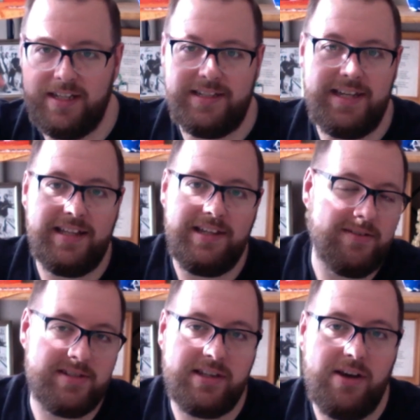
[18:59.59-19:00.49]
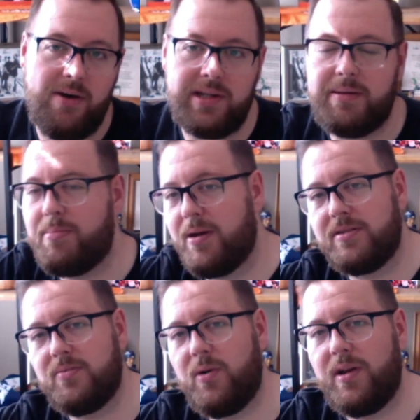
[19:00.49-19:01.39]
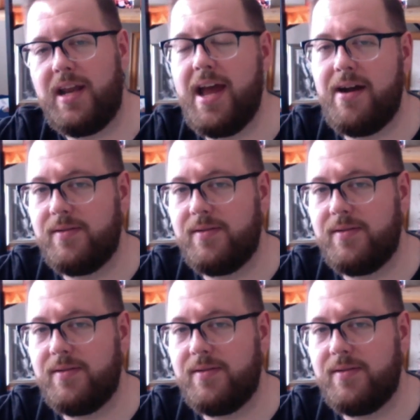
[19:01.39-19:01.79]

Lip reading: 10 years ago and compare it to one now.